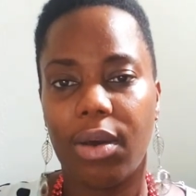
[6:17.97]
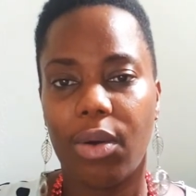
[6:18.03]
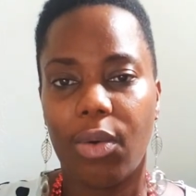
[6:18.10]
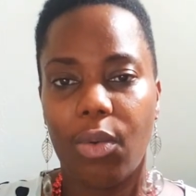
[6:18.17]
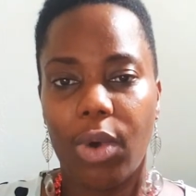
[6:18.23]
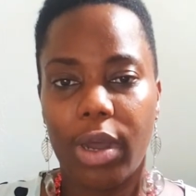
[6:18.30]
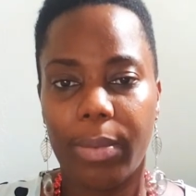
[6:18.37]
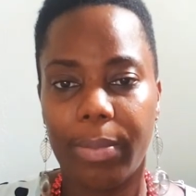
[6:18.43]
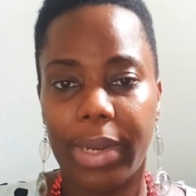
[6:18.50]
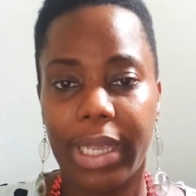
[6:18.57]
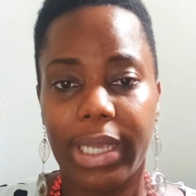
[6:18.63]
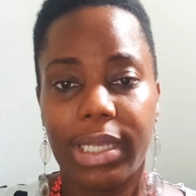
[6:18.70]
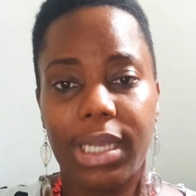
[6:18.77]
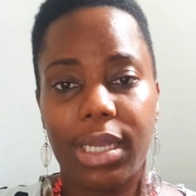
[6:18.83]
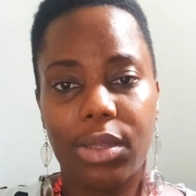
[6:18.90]
one
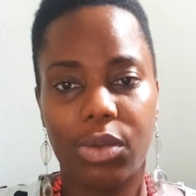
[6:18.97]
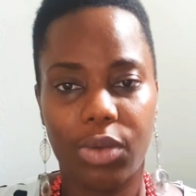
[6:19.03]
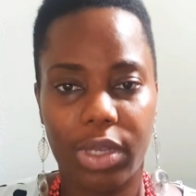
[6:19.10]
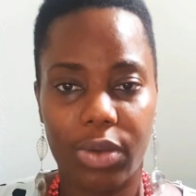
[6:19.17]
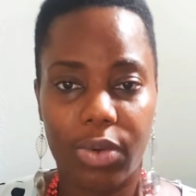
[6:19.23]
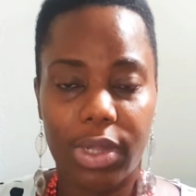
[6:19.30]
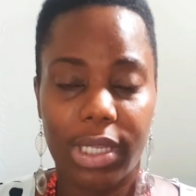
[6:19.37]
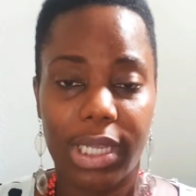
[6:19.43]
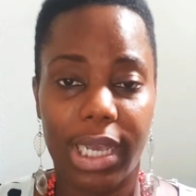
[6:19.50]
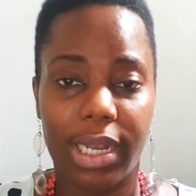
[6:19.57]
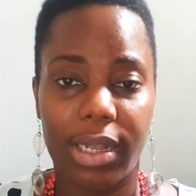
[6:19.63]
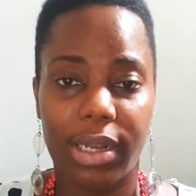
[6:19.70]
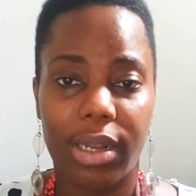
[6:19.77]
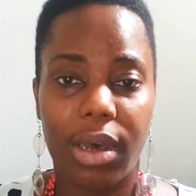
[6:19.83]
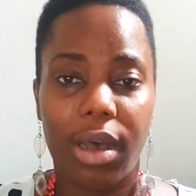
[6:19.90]
place and 2 equal sides
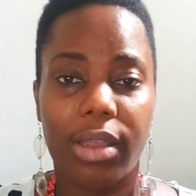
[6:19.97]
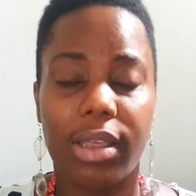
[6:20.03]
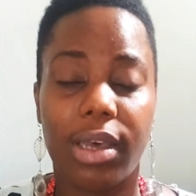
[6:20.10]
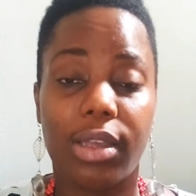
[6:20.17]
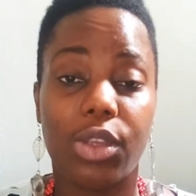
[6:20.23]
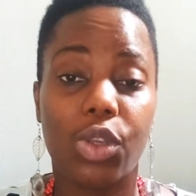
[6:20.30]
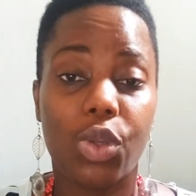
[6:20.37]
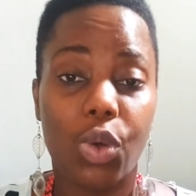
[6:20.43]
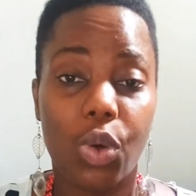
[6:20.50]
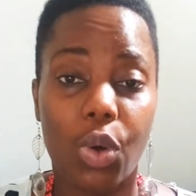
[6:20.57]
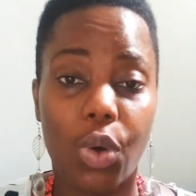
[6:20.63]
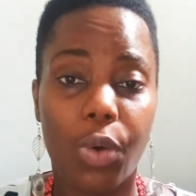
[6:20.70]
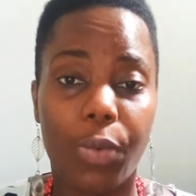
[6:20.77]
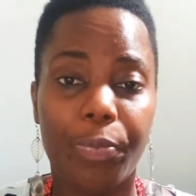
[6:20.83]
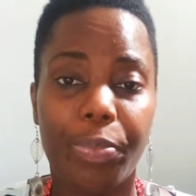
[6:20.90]
on the other.
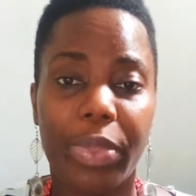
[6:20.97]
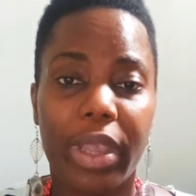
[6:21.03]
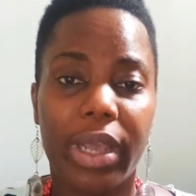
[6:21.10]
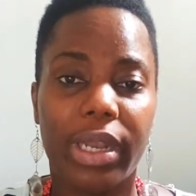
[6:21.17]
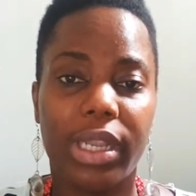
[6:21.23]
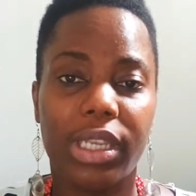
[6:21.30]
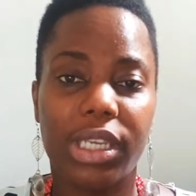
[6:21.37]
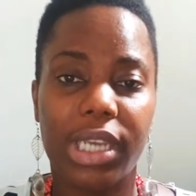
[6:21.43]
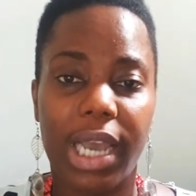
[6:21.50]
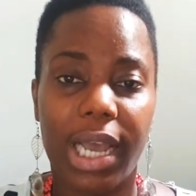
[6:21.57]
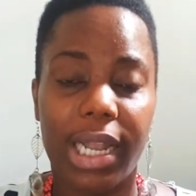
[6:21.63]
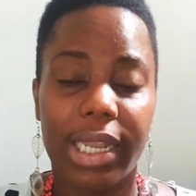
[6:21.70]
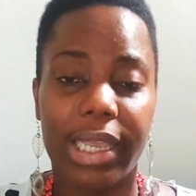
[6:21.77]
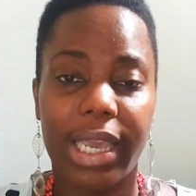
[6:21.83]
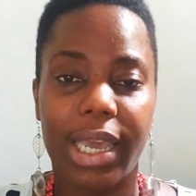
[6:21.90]
So the
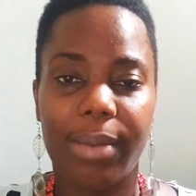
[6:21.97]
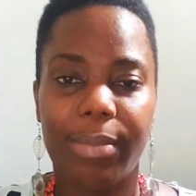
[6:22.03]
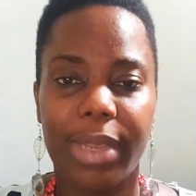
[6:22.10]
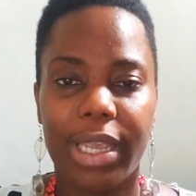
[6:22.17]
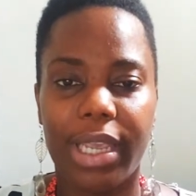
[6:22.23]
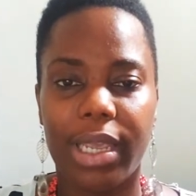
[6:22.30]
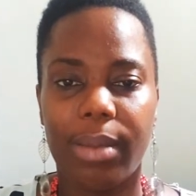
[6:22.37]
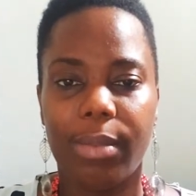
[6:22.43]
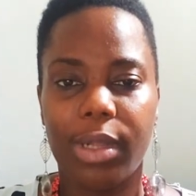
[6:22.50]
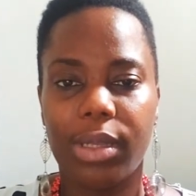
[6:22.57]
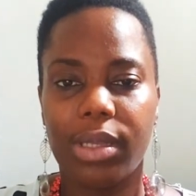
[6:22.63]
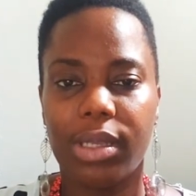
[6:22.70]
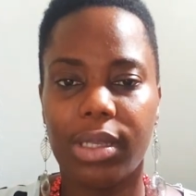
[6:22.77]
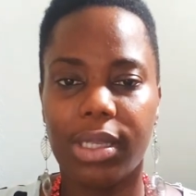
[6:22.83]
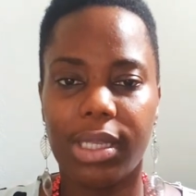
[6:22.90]
child can be able
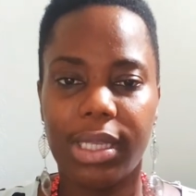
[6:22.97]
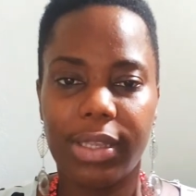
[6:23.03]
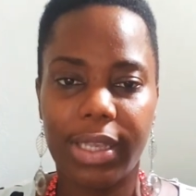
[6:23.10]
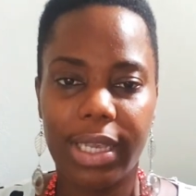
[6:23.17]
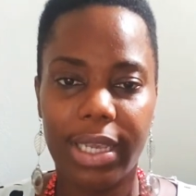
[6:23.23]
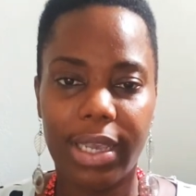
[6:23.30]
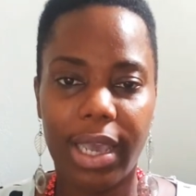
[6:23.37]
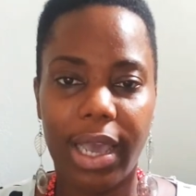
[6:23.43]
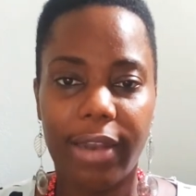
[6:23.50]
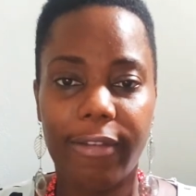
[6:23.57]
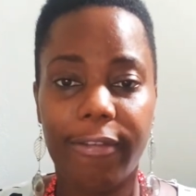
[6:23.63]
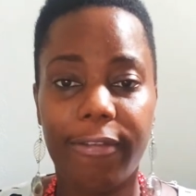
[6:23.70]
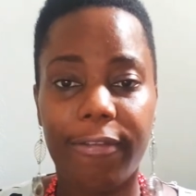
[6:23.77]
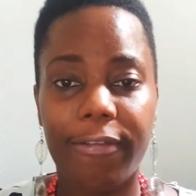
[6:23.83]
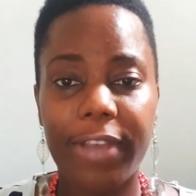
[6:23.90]
to see and
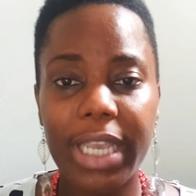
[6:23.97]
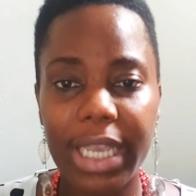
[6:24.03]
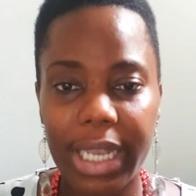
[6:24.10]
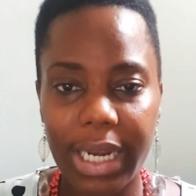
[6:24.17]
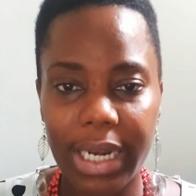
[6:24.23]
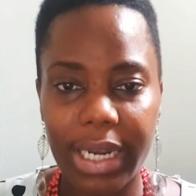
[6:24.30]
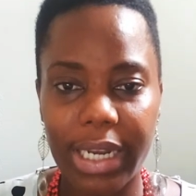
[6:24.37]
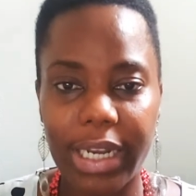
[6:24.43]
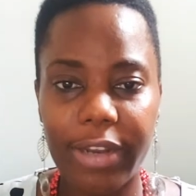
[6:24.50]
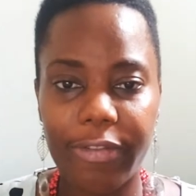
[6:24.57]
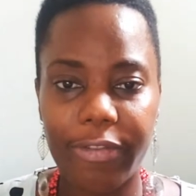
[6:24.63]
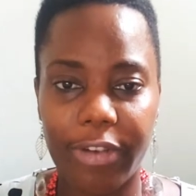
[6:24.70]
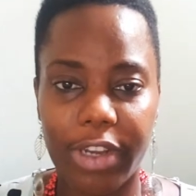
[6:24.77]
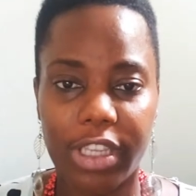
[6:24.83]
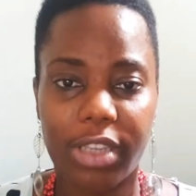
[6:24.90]
feel the
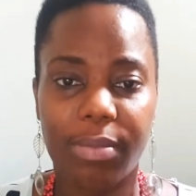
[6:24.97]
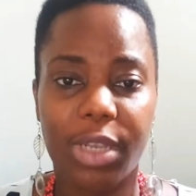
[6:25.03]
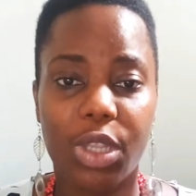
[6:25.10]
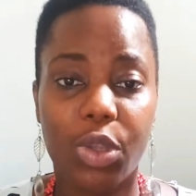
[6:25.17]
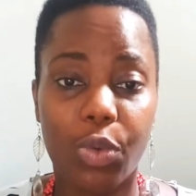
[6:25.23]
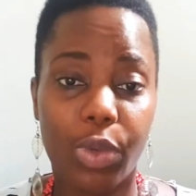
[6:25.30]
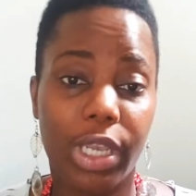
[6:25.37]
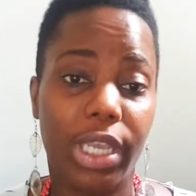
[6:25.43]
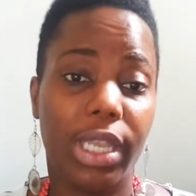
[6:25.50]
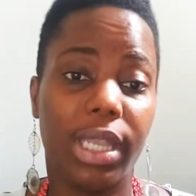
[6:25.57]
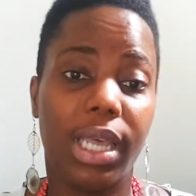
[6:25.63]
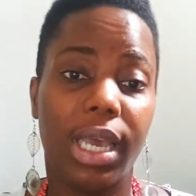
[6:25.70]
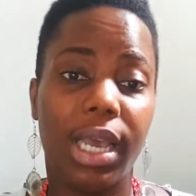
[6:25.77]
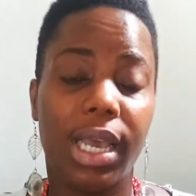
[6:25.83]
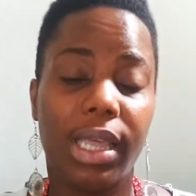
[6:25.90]
difference between
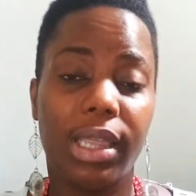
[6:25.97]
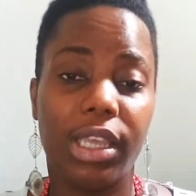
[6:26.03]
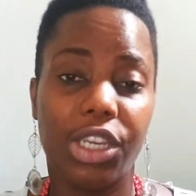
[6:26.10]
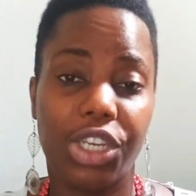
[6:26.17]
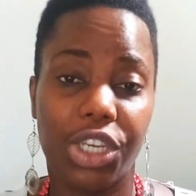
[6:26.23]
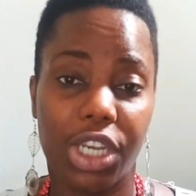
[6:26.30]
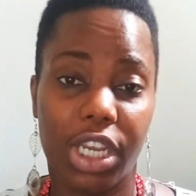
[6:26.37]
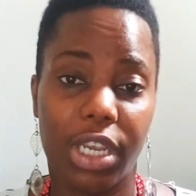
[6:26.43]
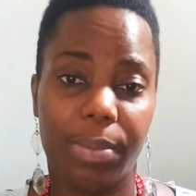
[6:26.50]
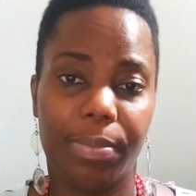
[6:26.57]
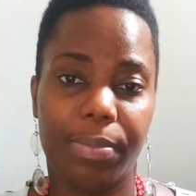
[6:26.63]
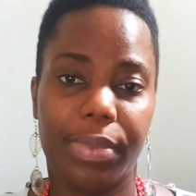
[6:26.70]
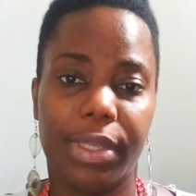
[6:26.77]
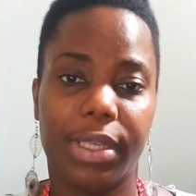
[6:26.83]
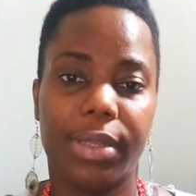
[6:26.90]
the
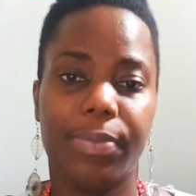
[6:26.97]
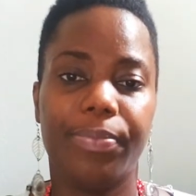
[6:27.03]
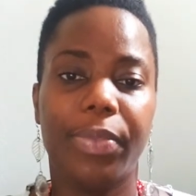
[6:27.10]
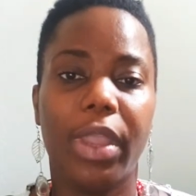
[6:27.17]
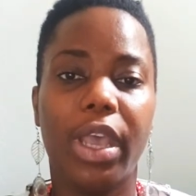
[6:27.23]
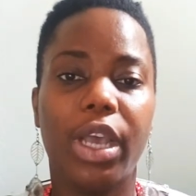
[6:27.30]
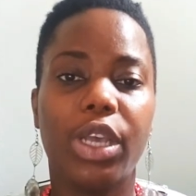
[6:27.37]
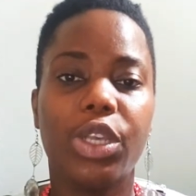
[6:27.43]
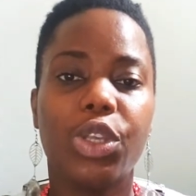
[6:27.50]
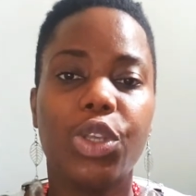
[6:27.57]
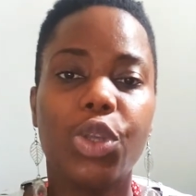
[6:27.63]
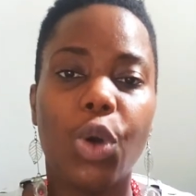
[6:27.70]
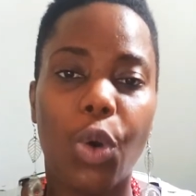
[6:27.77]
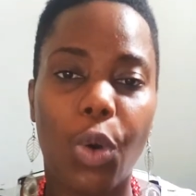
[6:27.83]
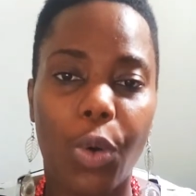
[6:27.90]
shapes.
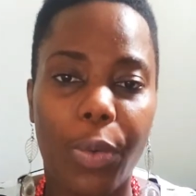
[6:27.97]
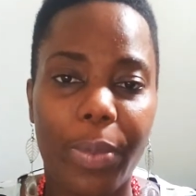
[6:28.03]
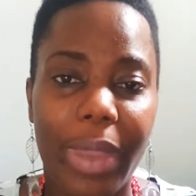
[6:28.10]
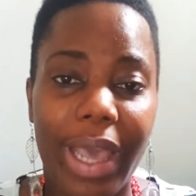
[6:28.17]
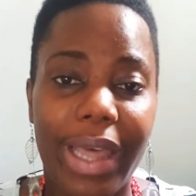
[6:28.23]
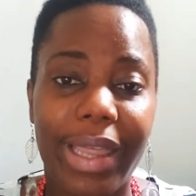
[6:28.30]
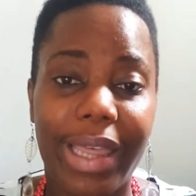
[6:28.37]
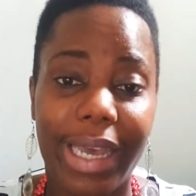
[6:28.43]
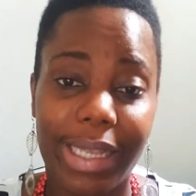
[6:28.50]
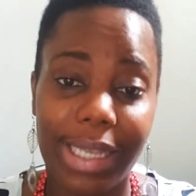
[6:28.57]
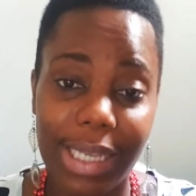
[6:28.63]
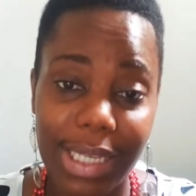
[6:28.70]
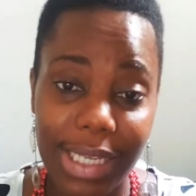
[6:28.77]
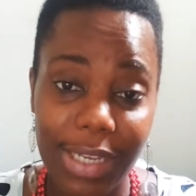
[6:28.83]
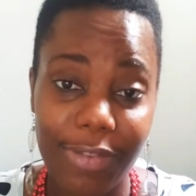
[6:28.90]
So that
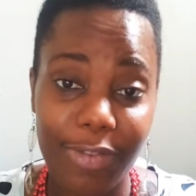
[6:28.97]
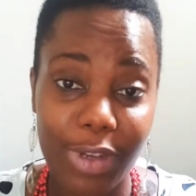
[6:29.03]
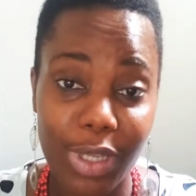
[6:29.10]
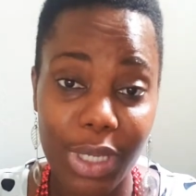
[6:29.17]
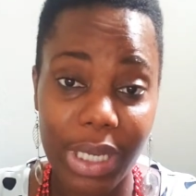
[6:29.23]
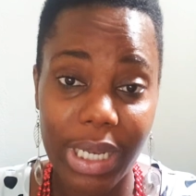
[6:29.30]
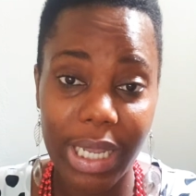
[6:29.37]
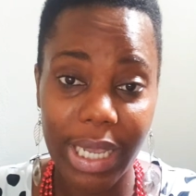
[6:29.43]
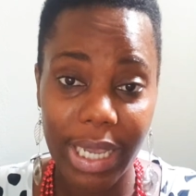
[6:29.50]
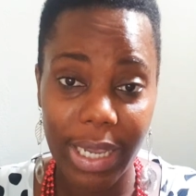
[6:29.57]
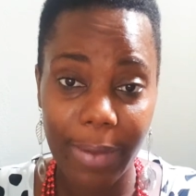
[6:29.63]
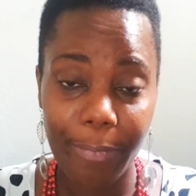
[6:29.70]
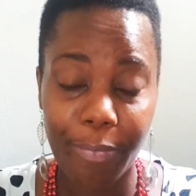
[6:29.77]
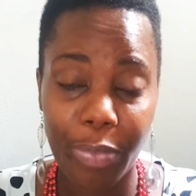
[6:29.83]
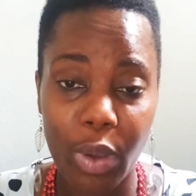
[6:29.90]
is it for today.